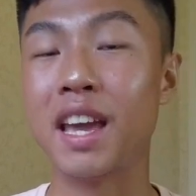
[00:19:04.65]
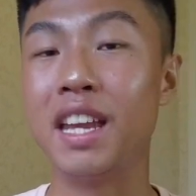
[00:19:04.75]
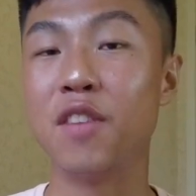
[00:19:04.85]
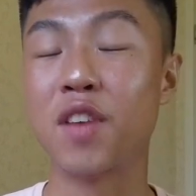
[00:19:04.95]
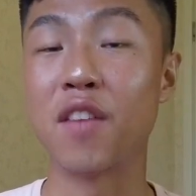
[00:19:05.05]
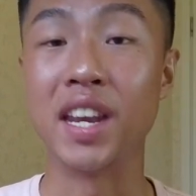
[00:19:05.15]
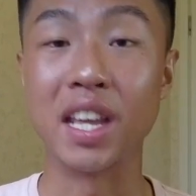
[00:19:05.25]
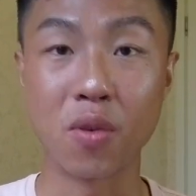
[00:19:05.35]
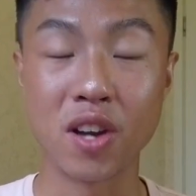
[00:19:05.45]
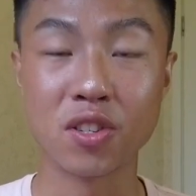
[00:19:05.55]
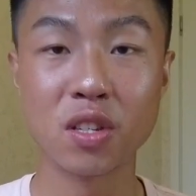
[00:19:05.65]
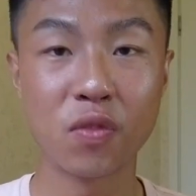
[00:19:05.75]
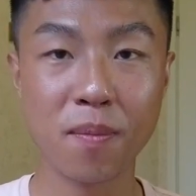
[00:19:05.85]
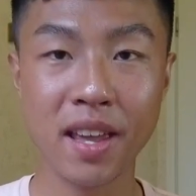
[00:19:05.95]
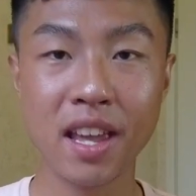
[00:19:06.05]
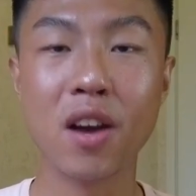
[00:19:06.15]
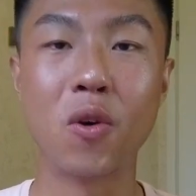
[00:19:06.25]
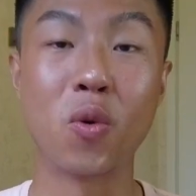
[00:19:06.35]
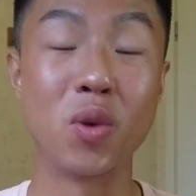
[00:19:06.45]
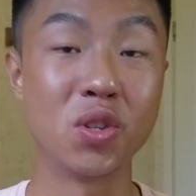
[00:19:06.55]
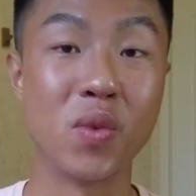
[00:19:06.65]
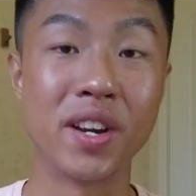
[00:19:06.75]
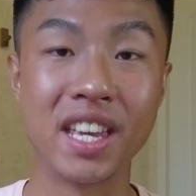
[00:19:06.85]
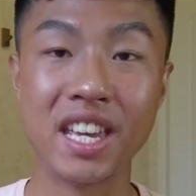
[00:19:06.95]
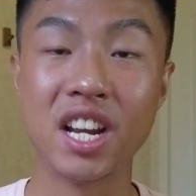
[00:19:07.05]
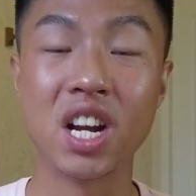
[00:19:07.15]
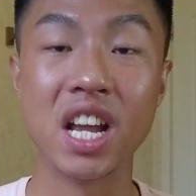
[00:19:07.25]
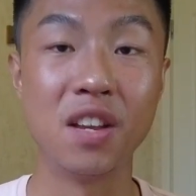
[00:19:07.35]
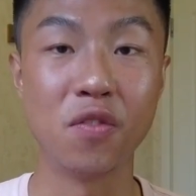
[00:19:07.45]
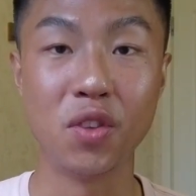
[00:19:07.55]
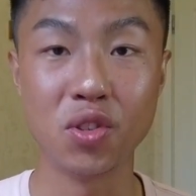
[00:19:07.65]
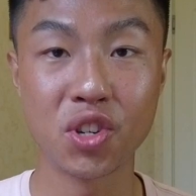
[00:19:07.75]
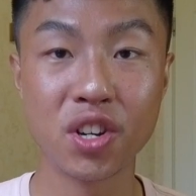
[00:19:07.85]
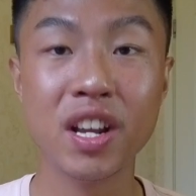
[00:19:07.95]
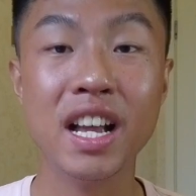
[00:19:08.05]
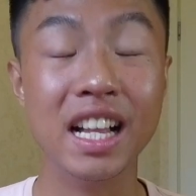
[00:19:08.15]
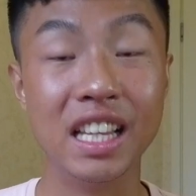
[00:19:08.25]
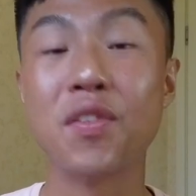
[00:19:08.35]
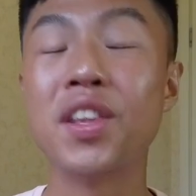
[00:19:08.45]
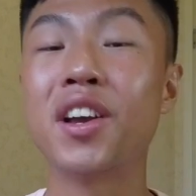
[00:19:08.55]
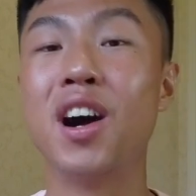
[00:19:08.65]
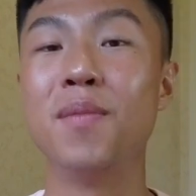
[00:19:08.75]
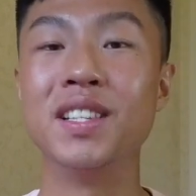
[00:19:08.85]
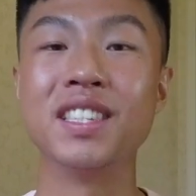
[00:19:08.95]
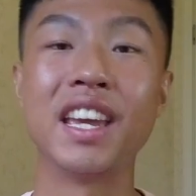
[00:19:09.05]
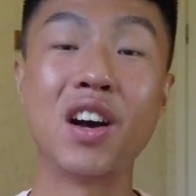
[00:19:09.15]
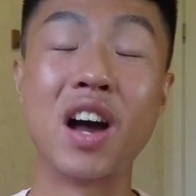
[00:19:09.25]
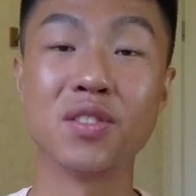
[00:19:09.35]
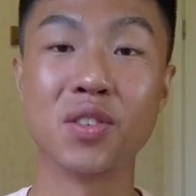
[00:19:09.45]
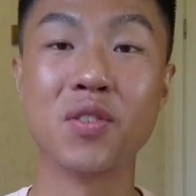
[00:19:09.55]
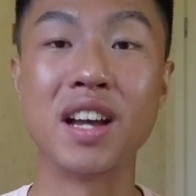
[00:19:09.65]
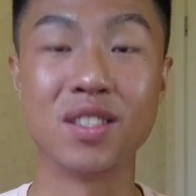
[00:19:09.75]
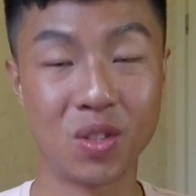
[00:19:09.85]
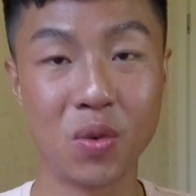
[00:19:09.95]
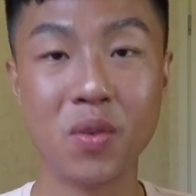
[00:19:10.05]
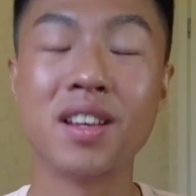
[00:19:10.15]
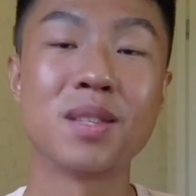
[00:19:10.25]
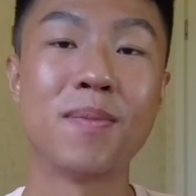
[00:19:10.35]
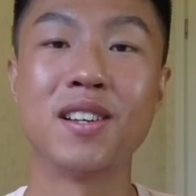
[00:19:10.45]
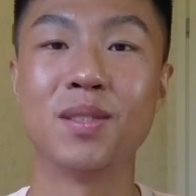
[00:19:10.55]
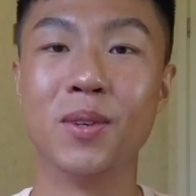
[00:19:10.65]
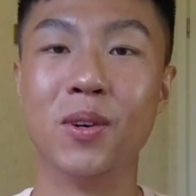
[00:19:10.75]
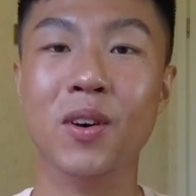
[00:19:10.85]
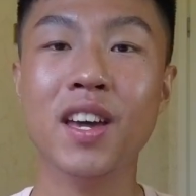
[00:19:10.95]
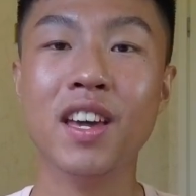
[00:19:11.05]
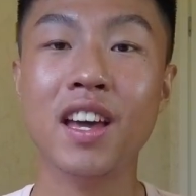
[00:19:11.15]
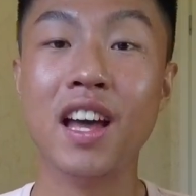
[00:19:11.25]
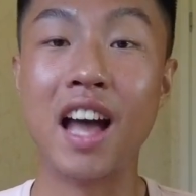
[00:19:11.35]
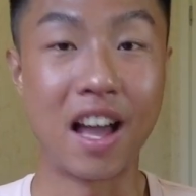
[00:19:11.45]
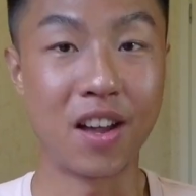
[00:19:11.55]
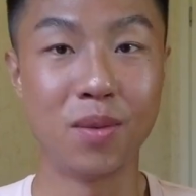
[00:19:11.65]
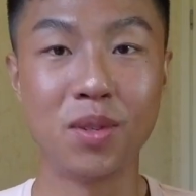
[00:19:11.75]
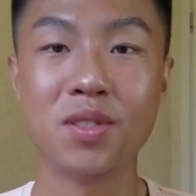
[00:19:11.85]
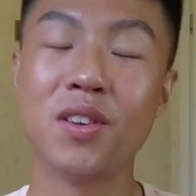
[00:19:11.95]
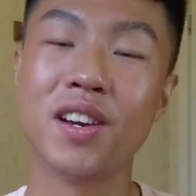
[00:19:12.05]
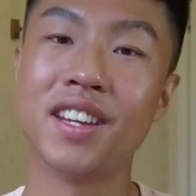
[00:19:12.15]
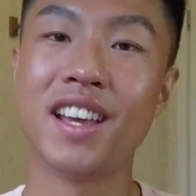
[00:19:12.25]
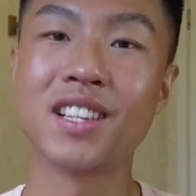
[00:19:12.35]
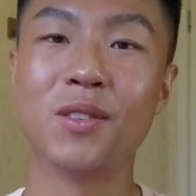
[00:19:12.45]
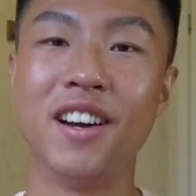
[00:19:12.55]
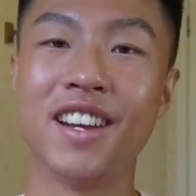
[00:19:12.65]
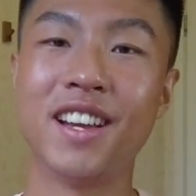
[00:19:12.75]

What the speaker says: And if you have any questions for me or what you want to hear in the future, leave in the comments and I'll answer you as soon as possible. I hope to see you on the next one.